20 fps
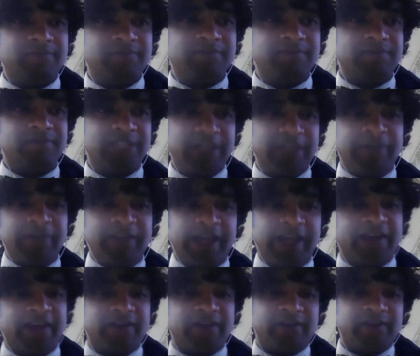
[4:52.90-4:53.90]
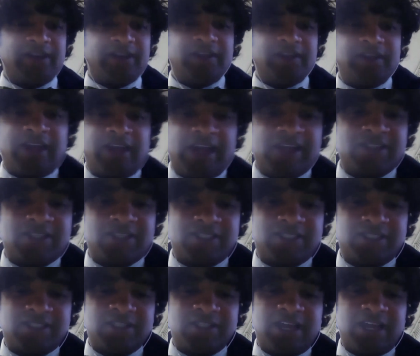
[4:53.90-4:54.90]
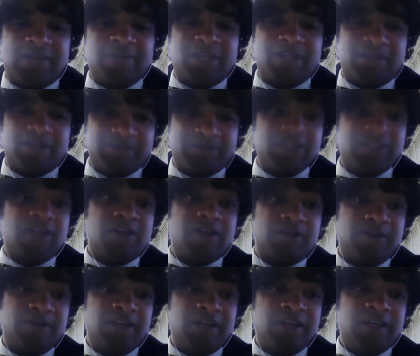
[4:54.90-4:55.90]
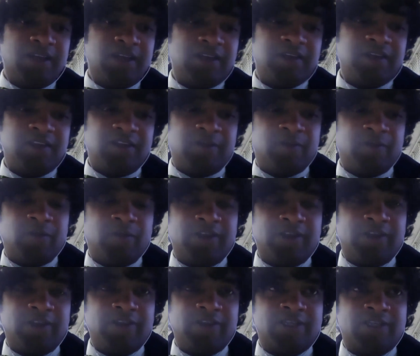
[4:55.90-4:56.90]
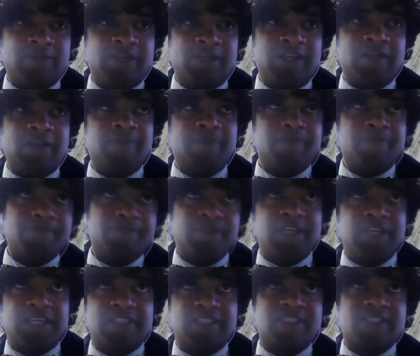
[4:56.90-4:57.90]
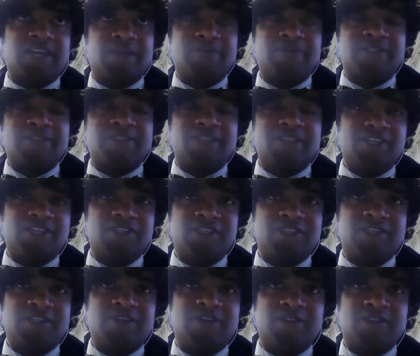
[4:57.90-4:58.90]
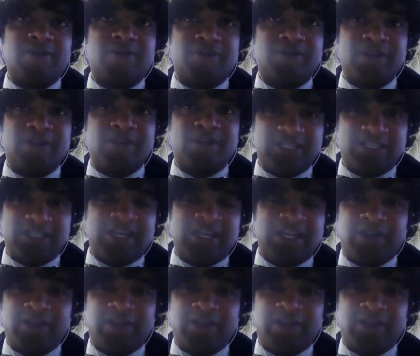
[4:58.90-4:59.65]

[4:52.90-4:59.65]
deeply anchored in access to the laptops, though, where there used to be desktop stations in our lower grades, now they